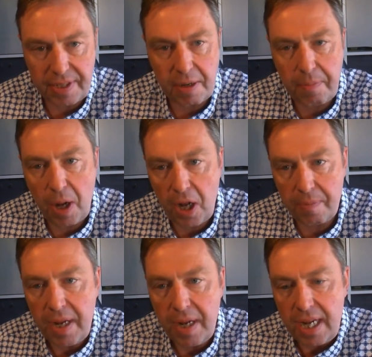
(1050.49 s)
So
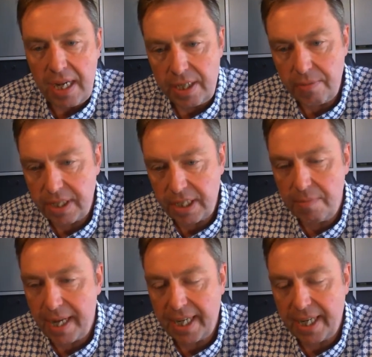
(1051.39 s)
Palm, you want to come back